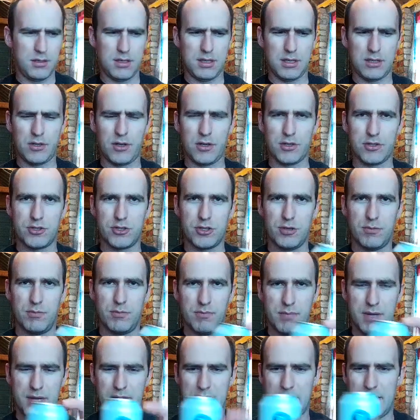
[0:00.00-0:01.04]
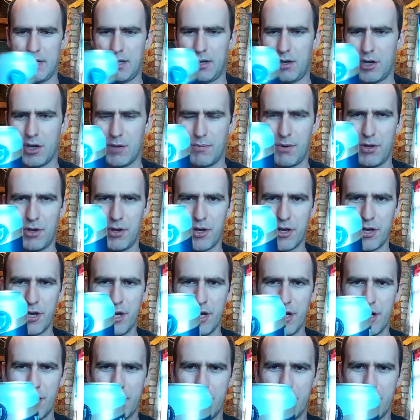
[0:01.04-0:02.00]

I got some Hart Lager